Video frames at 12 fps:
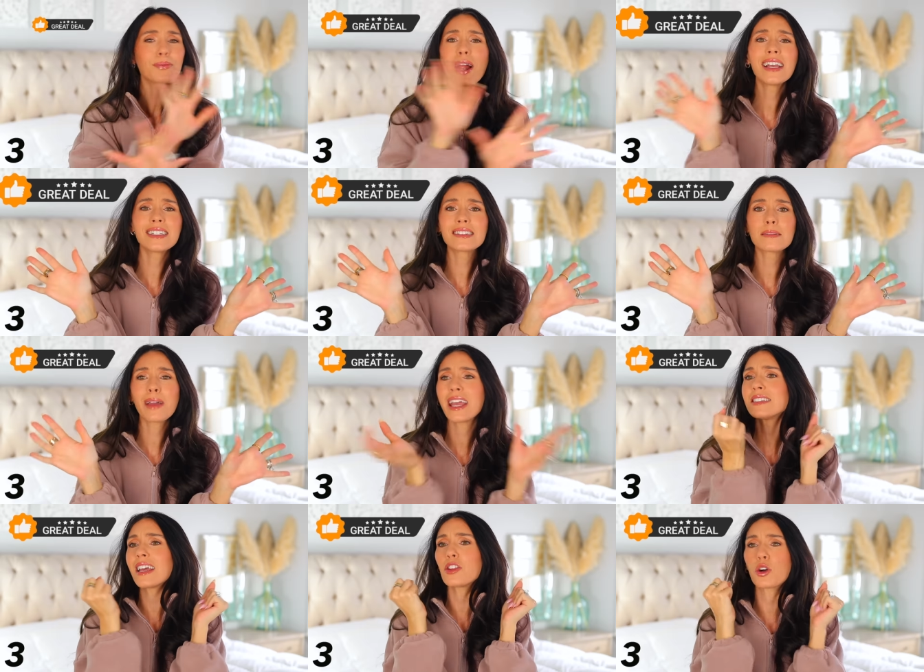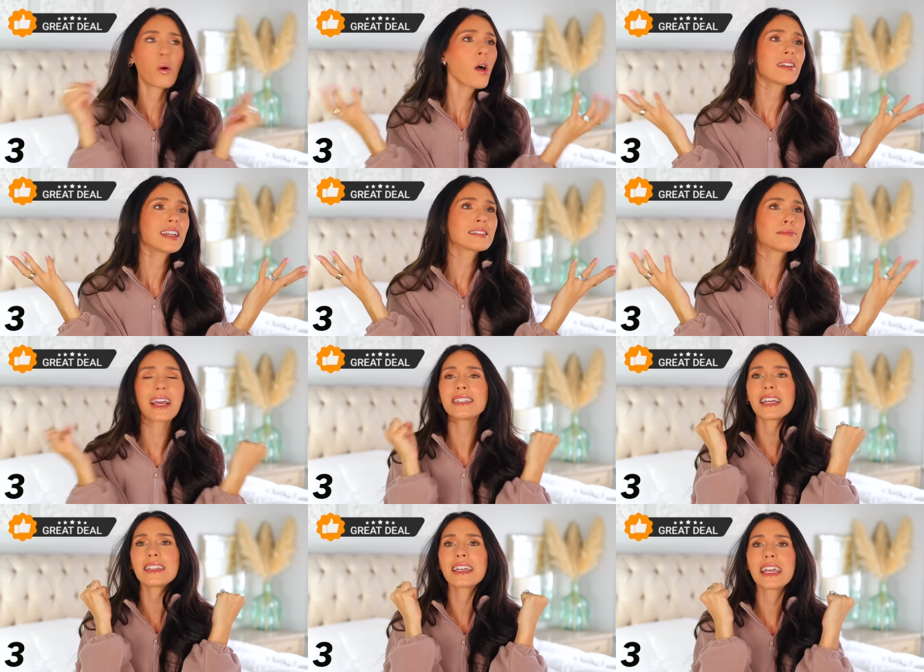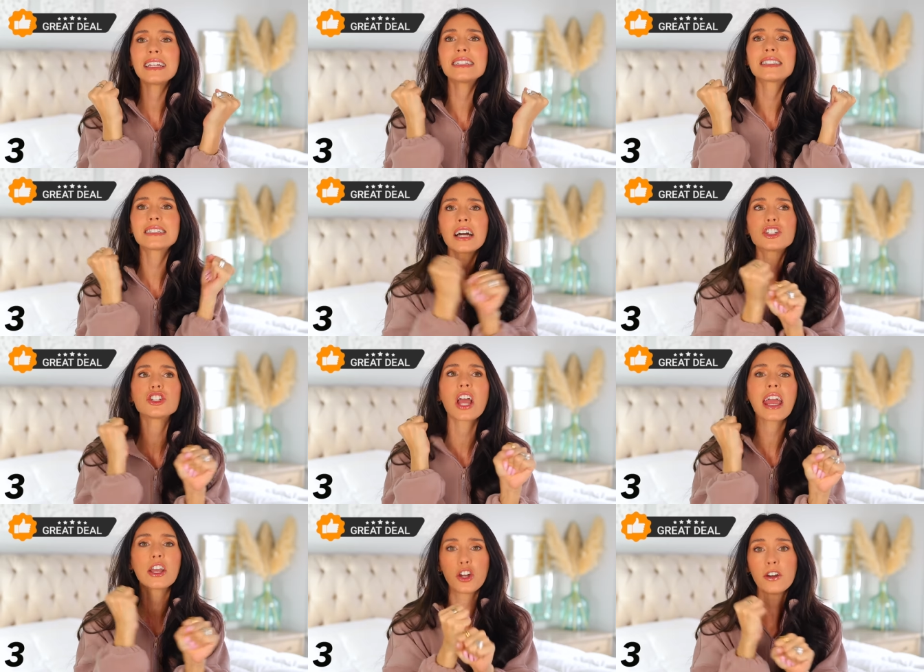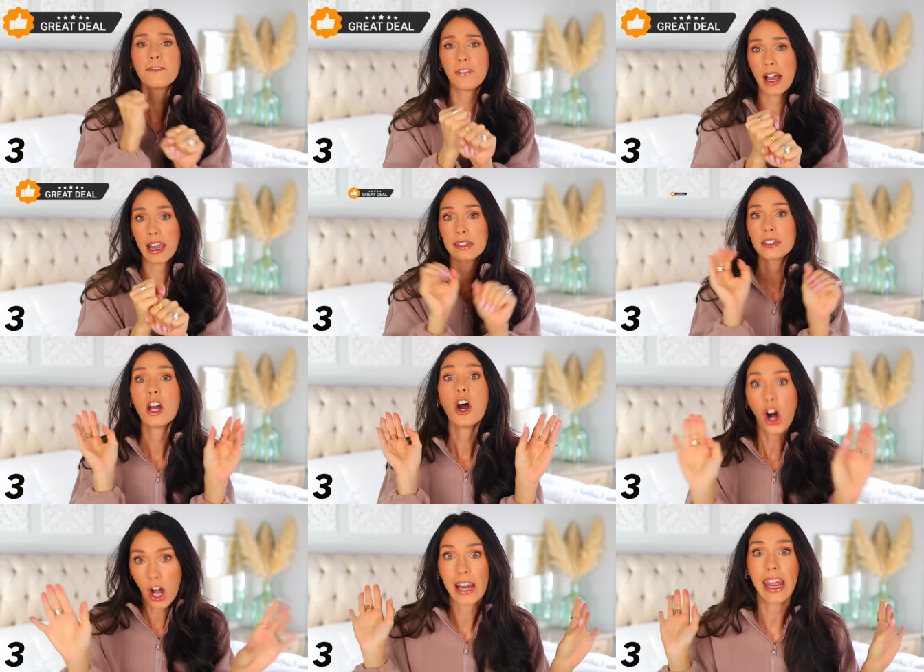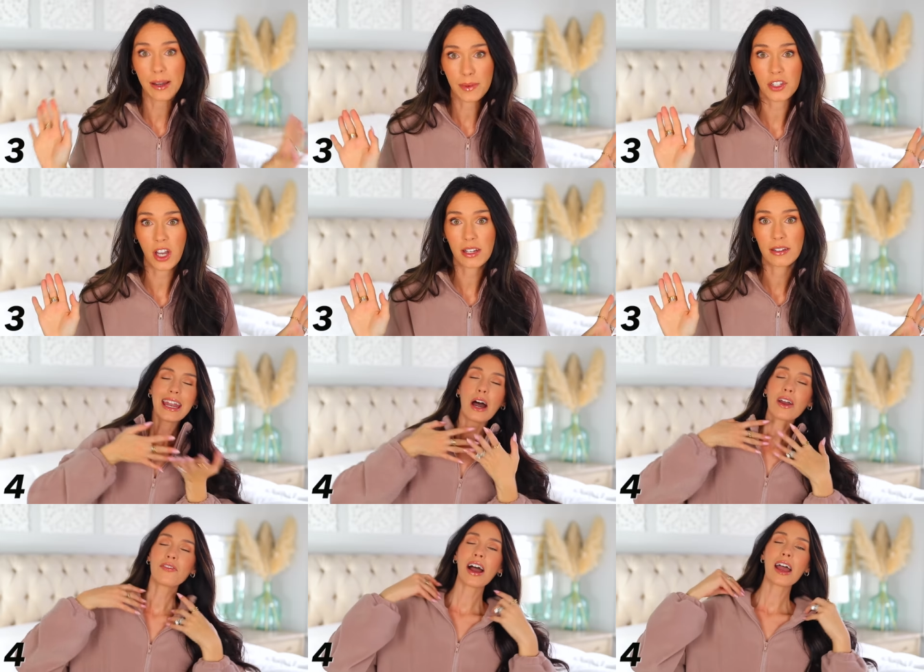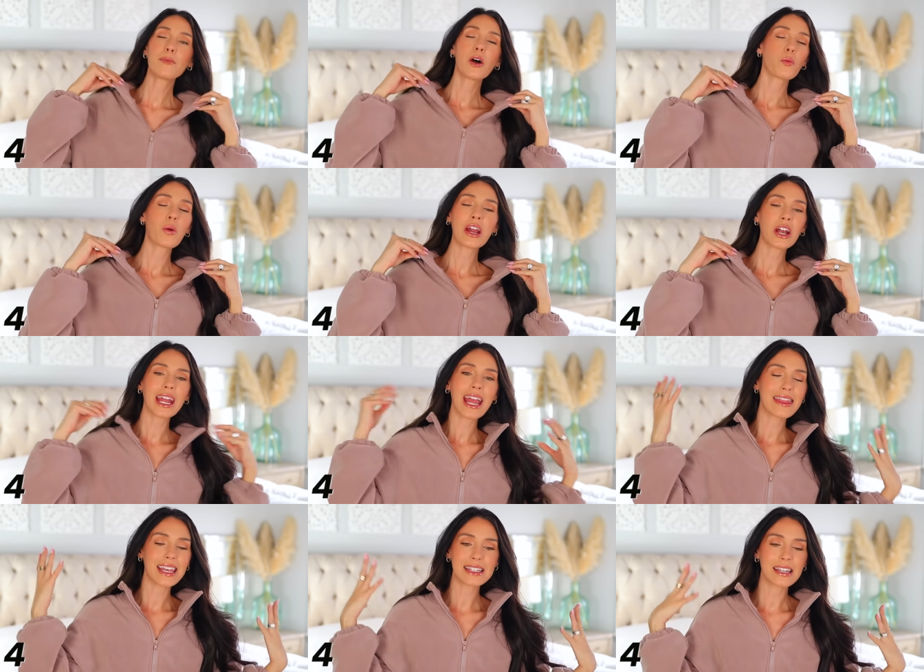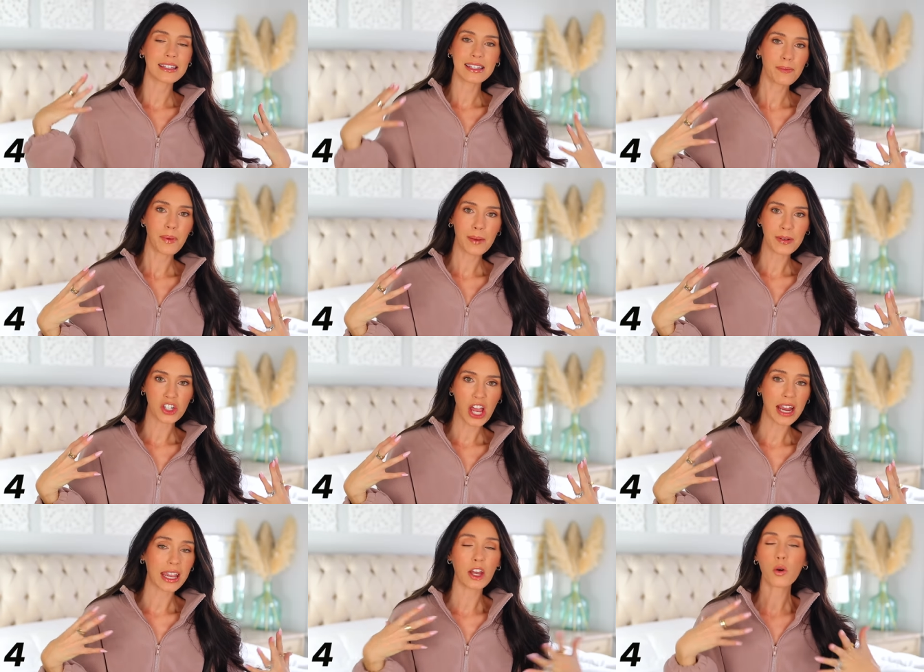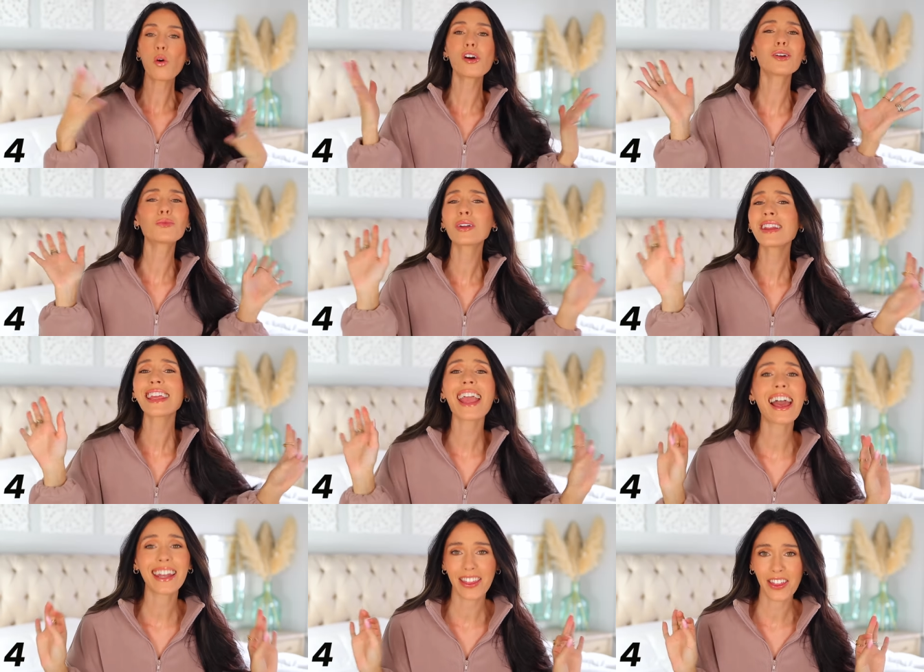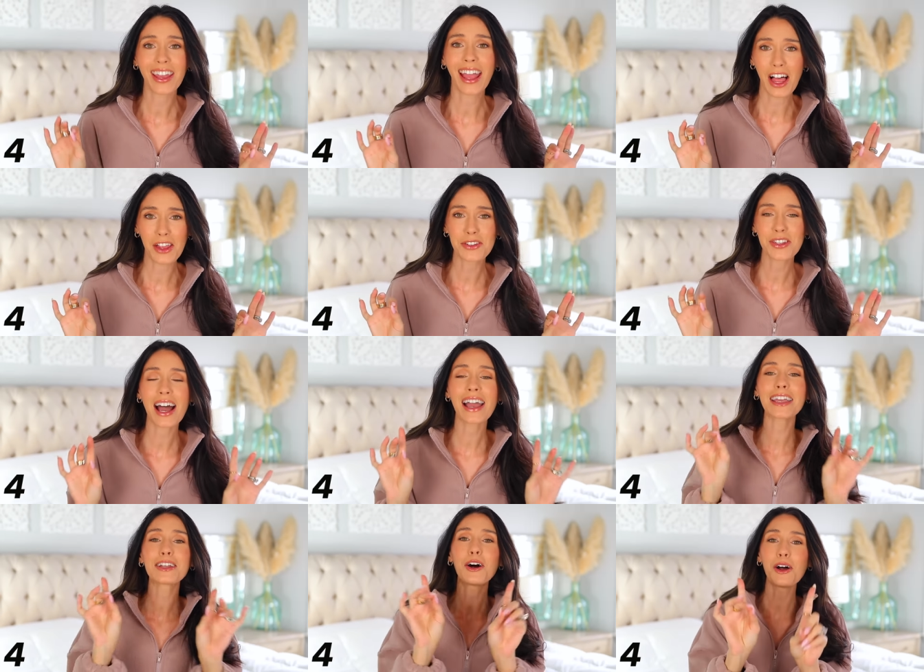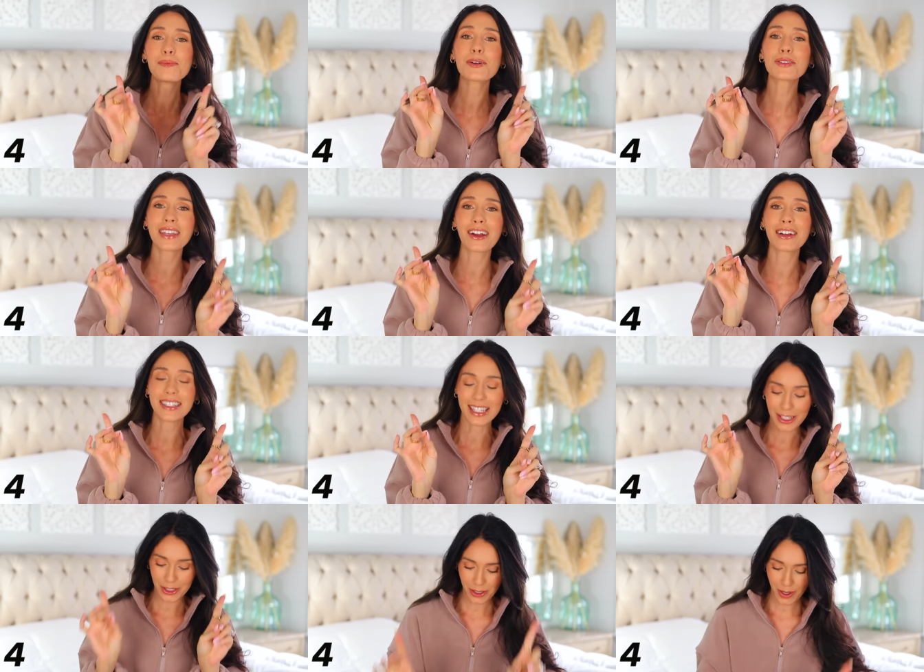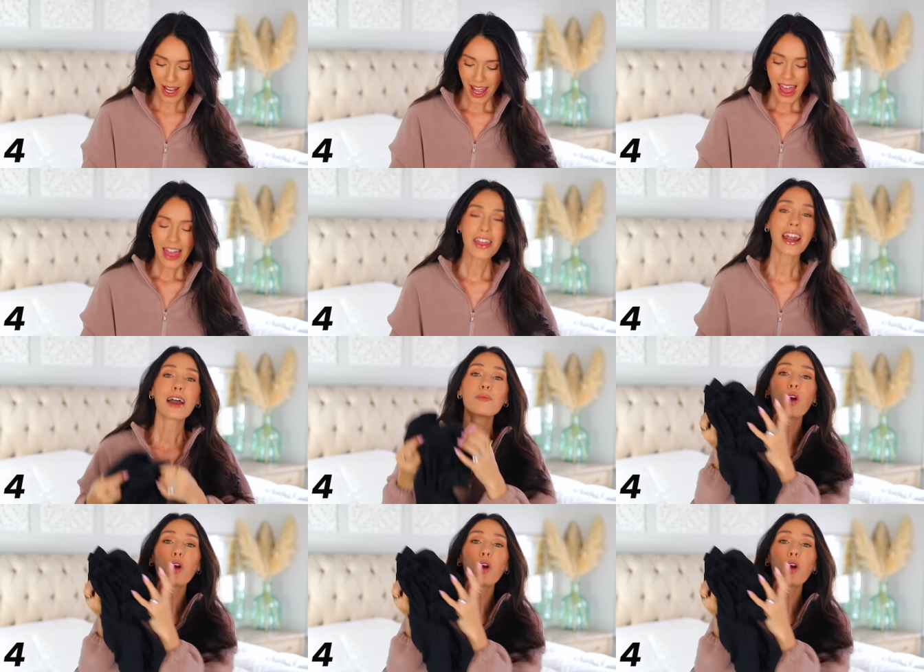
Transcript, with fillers: price is amazing. The quality is amazing. Like it is such a good find on Amazon. Now, if I'm wearing this zip up jacket or really anything else, I can almost guarantee you that I'm